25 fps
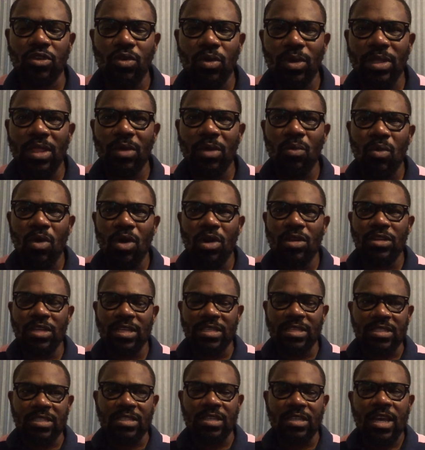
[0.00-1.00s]
You're the one.
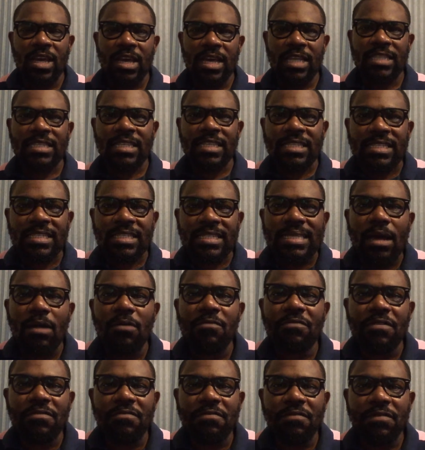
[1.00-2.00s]
It's a
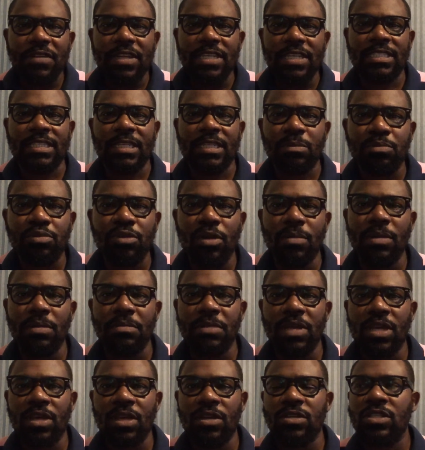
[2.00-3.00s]
self-inflicted
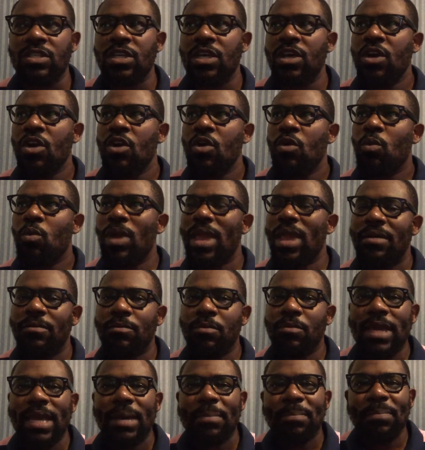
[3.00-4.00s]
problem, because
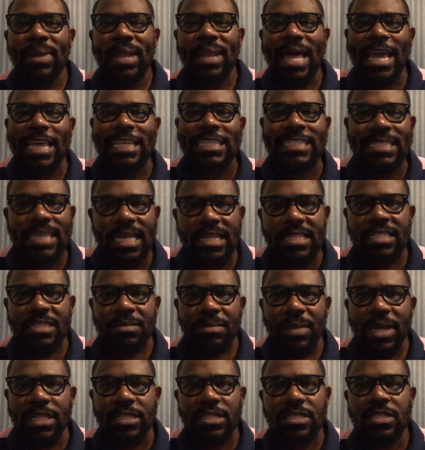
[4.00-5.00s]
we apply
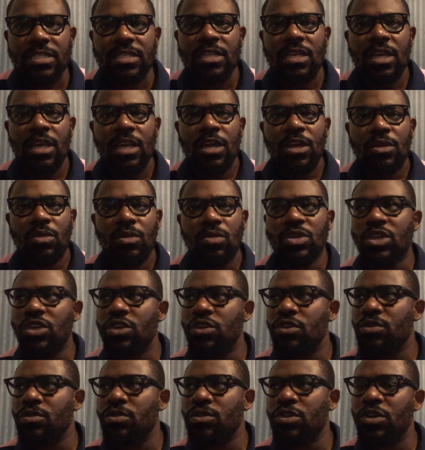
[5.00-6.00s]
sentiments.
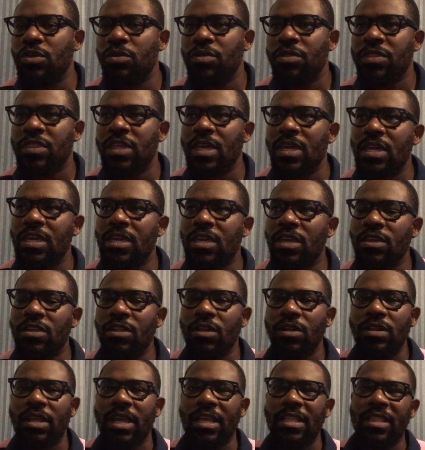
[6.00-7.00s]
You think
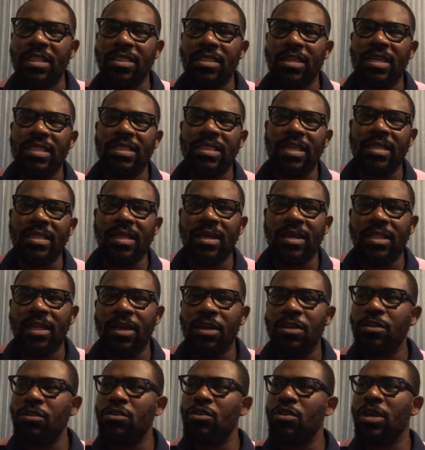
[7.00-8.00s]
they're
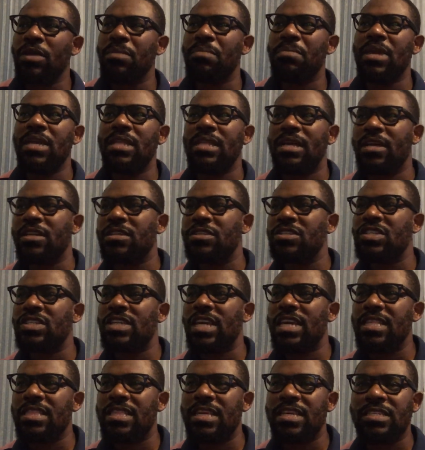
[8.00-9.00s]
gonna look at me. They're gonna
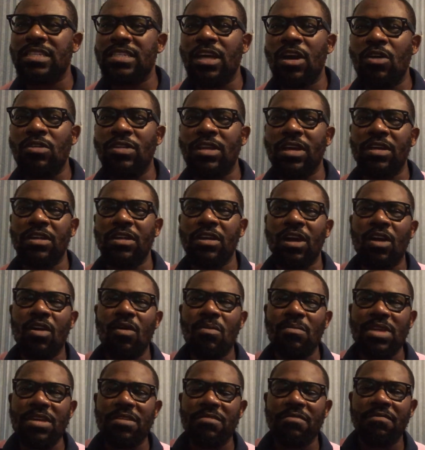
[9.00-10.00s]
say this. Oh, they're gonna
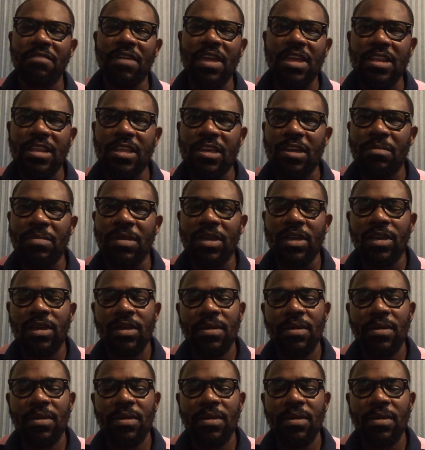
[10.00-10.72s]
call me a failure.